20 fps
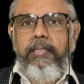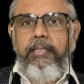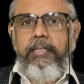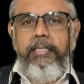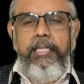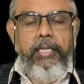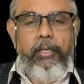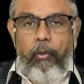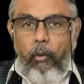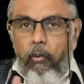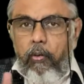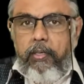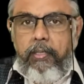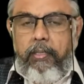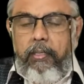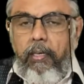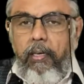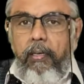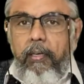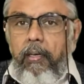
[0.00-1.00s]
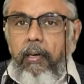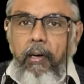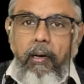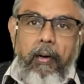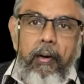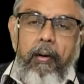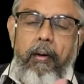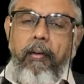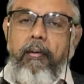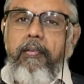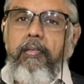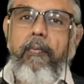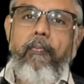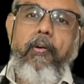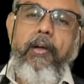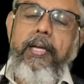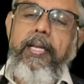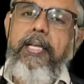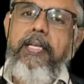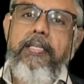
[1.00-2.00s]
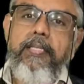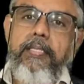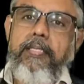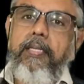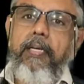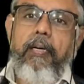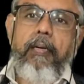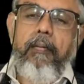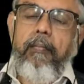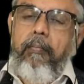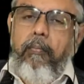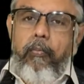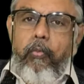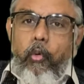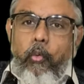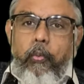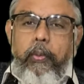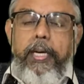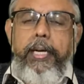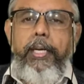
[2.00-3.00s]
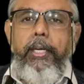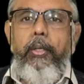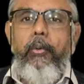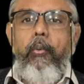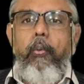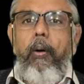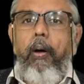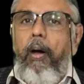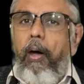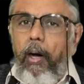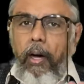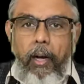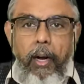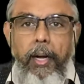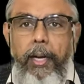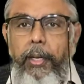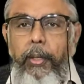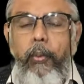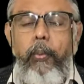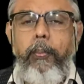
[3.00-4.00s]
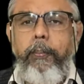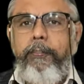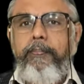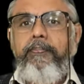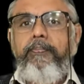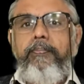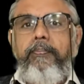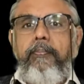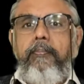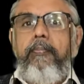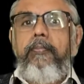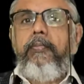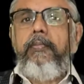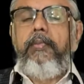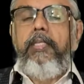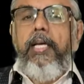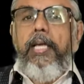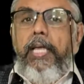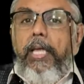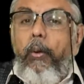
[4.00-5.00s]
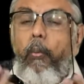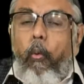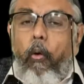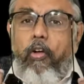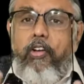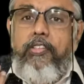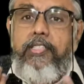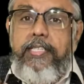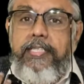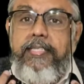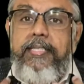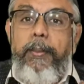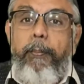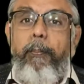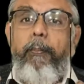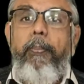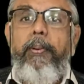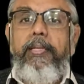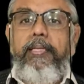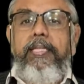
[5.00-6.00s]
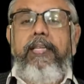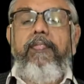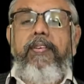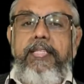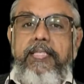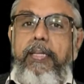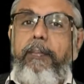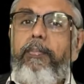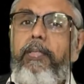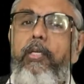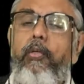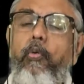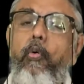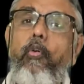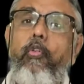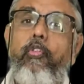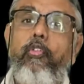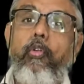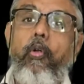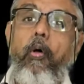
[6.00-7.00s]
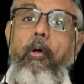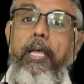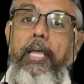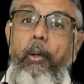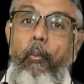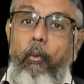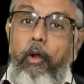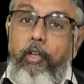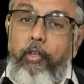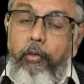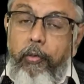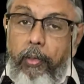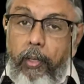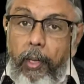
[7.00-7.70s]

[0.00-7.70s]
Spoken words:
Did not someone else looked at you, heard you? He wants that sympathy. When something goes wrong, he wants